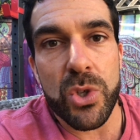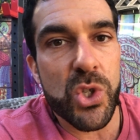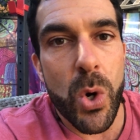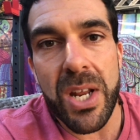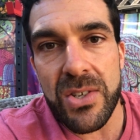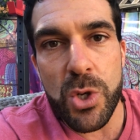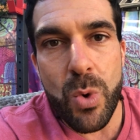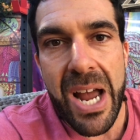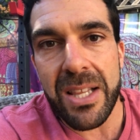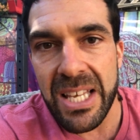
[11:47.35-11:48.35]
Join us
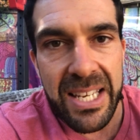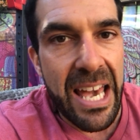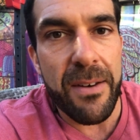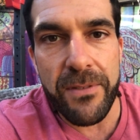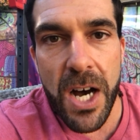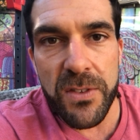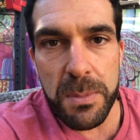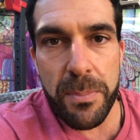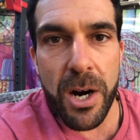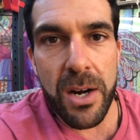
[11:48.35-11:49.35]
directly and get involved and
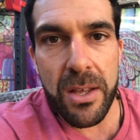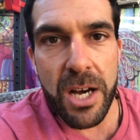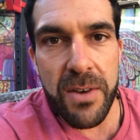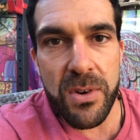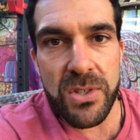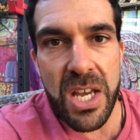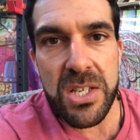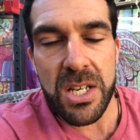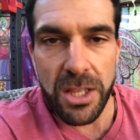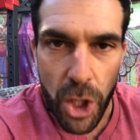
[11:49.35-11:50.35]
be part of the
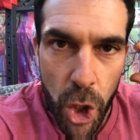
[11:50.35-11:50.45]
conversation.